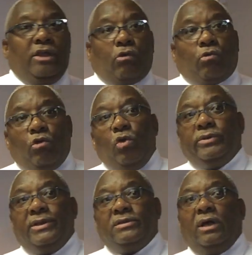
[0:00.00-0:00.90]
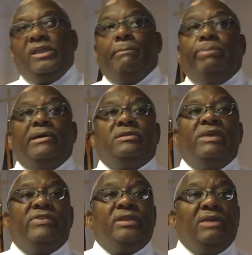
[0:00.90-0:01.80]
the crudeness or the
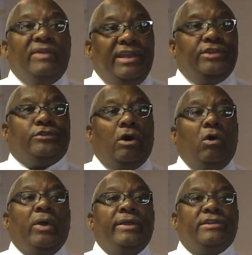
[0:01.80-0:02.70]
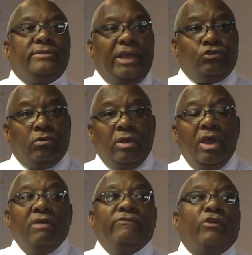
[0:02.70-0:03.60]
impulsivity of Esau in his nature
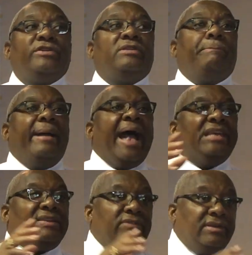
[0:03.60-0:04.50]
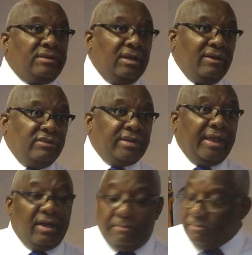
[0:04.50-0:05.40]
versus the passiveness of
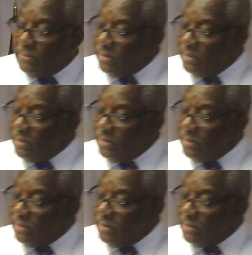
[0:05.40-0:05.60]
Jacob.